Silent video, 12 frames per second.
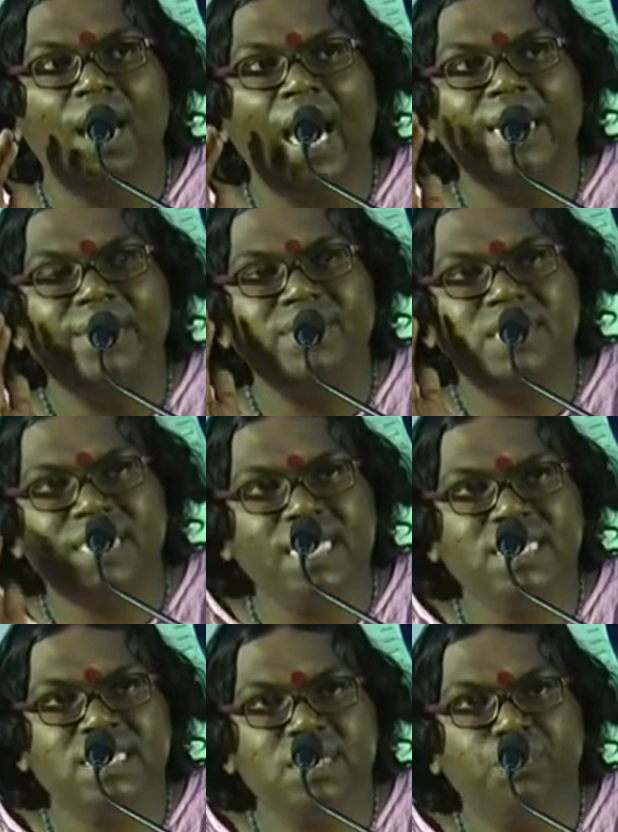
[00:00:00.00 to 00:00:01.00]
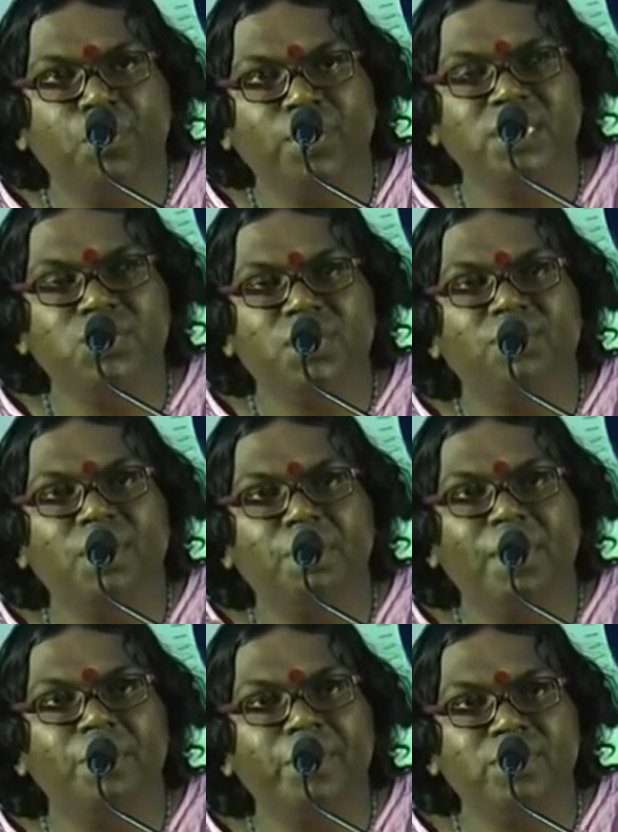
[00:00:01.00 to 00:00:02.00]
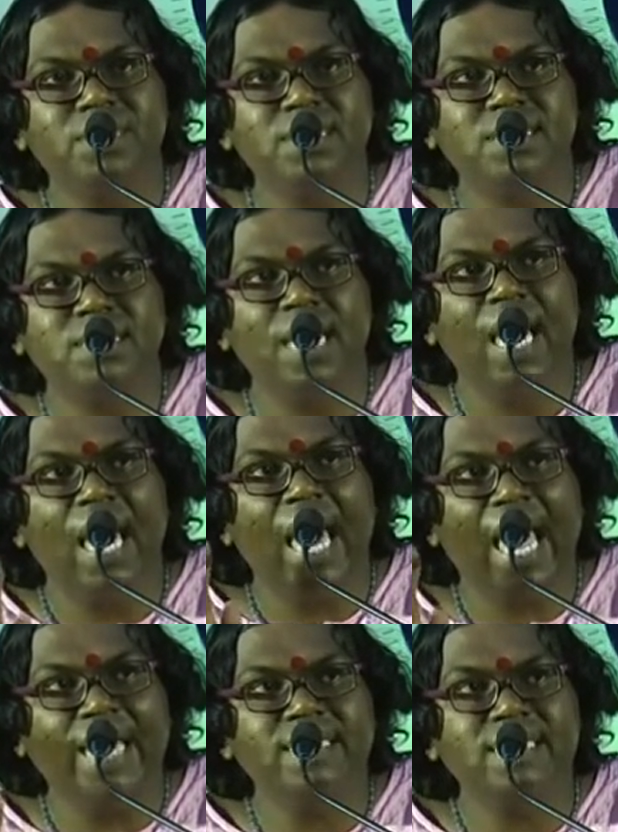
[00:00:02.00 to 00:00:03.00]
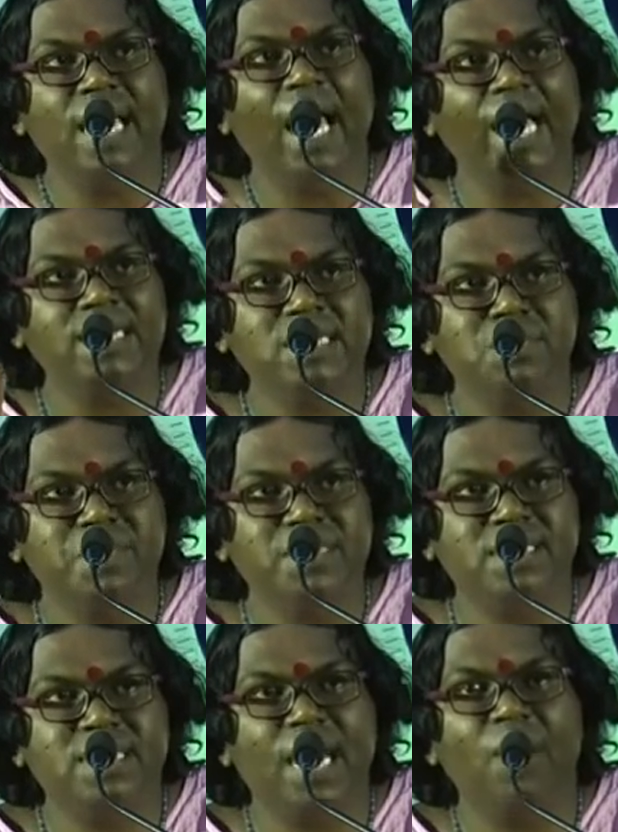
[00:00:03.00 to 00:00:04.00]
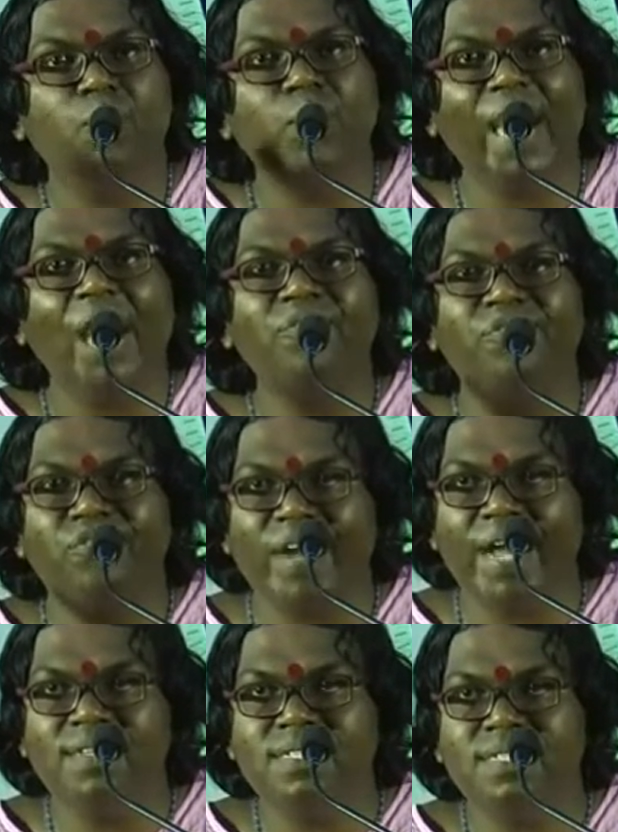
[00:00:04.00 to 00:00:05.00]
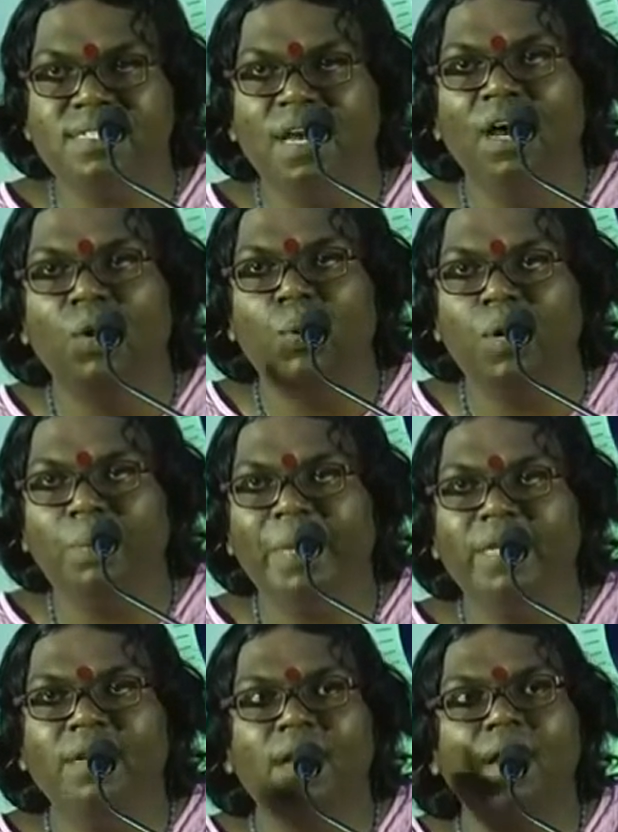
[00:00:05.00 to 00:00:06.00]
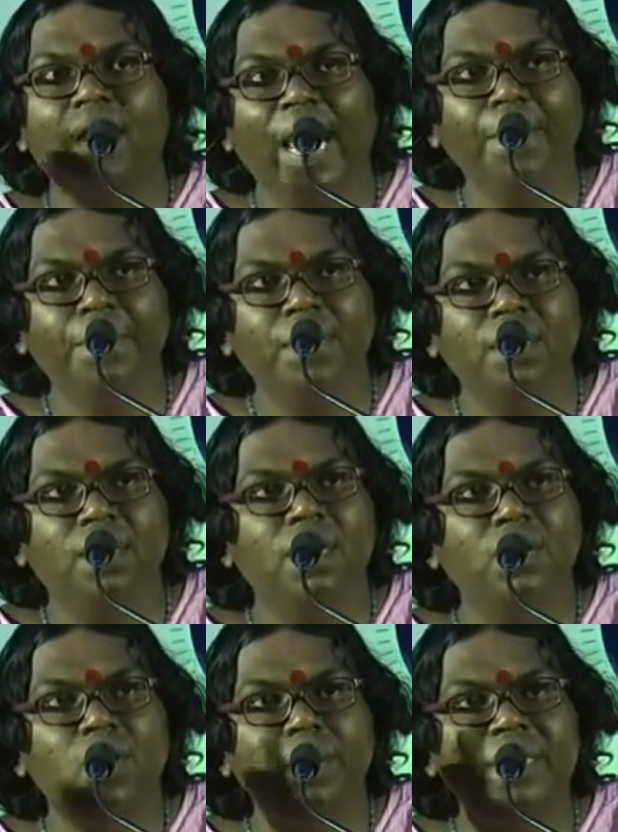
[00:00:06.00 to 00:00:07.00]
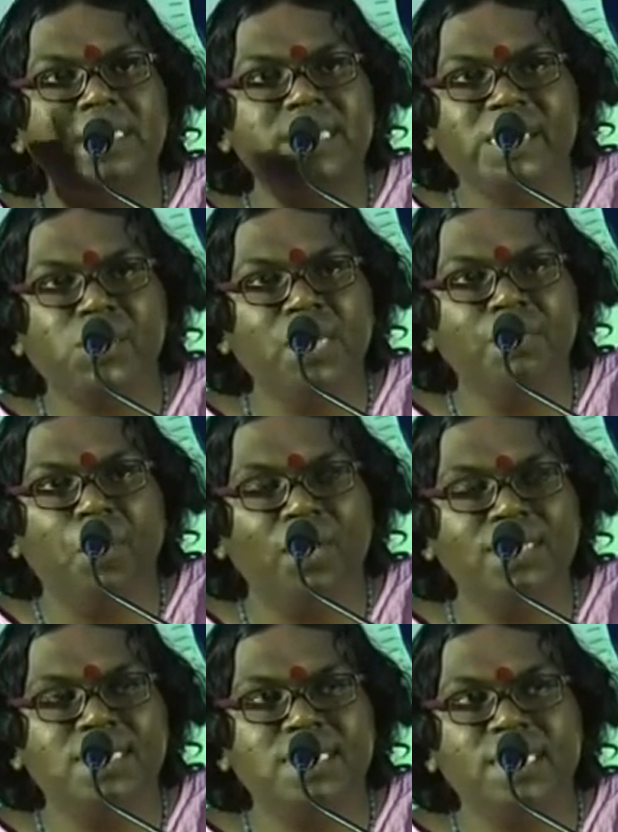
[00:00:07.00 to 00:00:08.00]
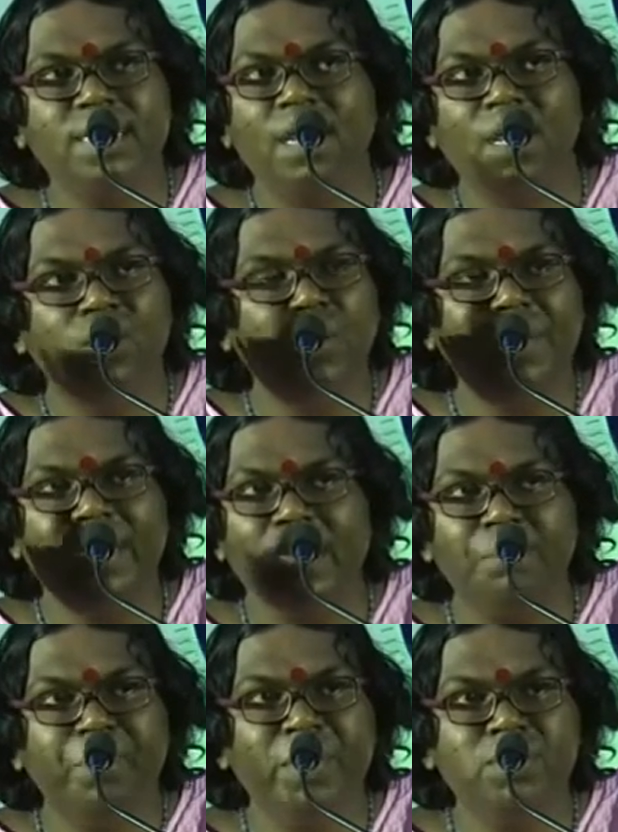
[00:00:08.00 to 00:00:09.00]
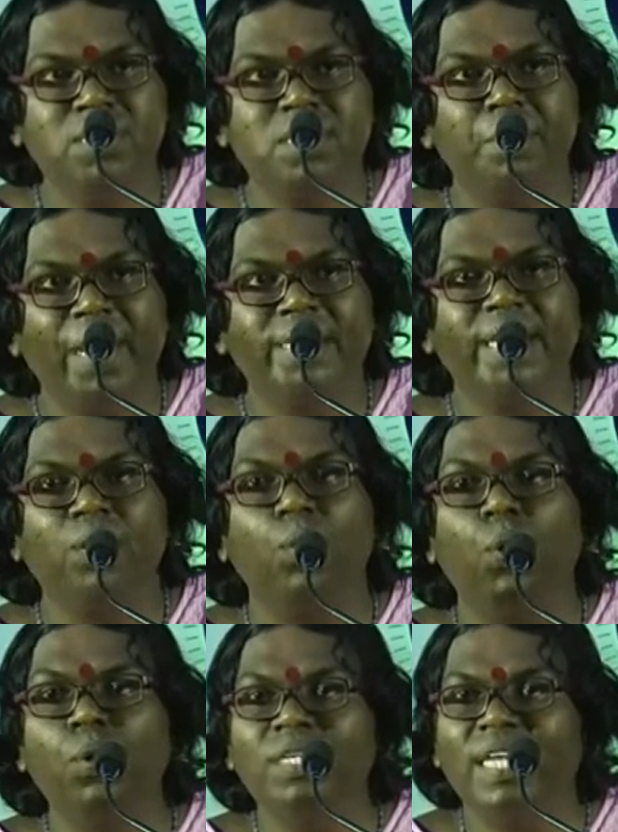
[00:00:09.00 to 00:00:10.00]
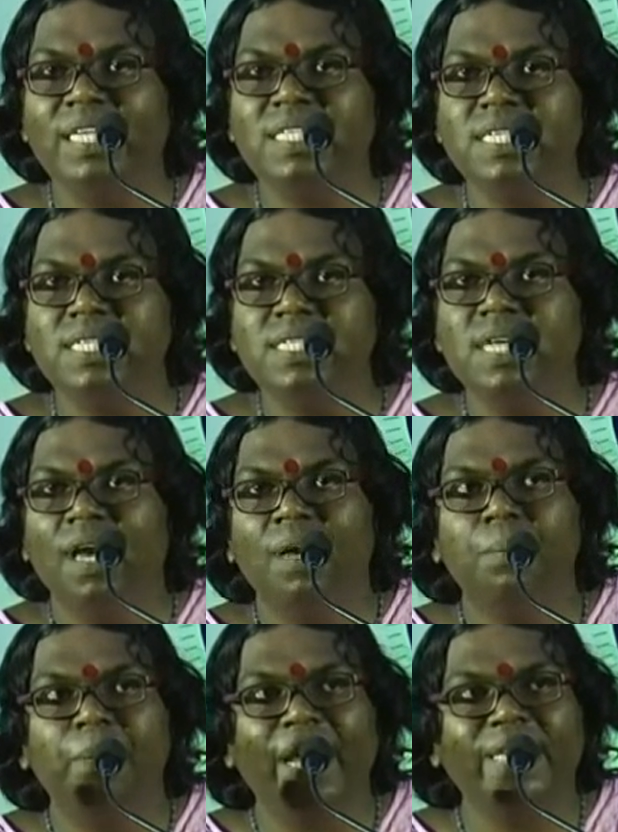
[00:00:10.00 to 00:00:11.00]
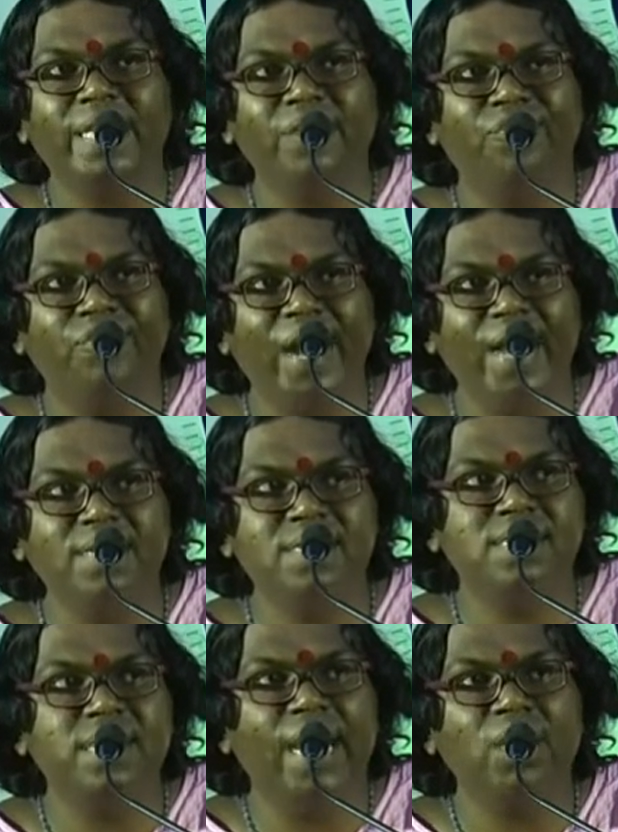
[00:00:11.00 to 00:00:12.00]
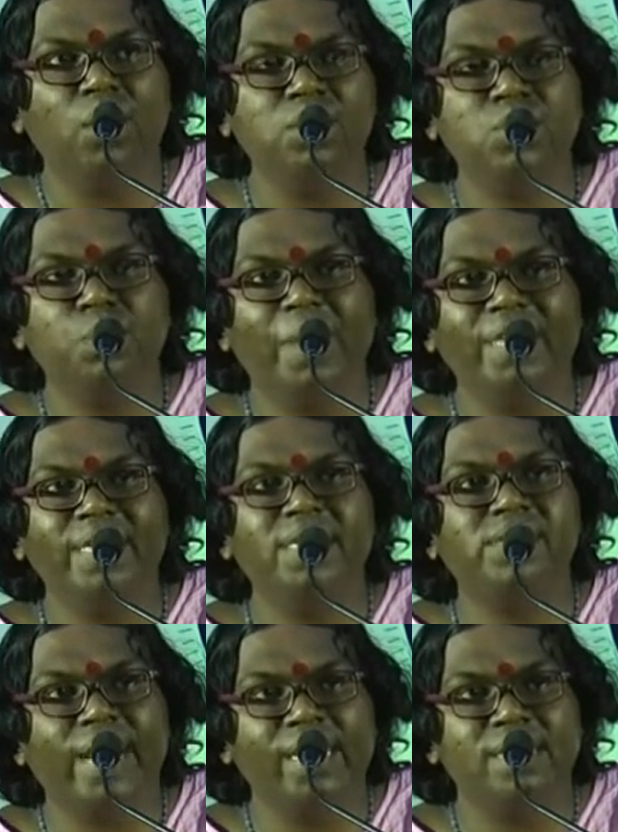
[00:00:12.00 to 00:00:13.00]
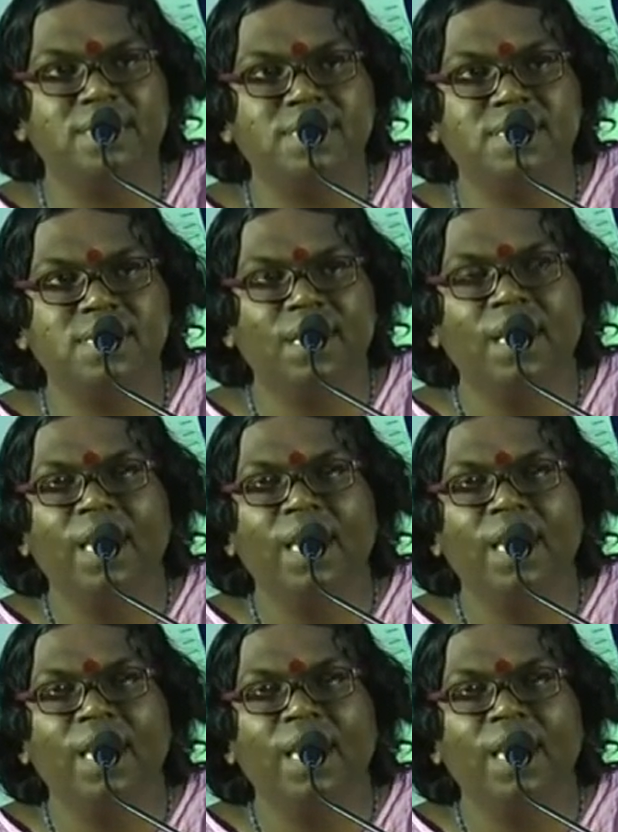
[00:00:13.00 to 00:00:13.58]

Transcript: and I was just put into the verbal abuses and harassments. We have friends who have been raped, who have been sexually molested, who have been abused by their own teachers, by their friends, and also by their trainers.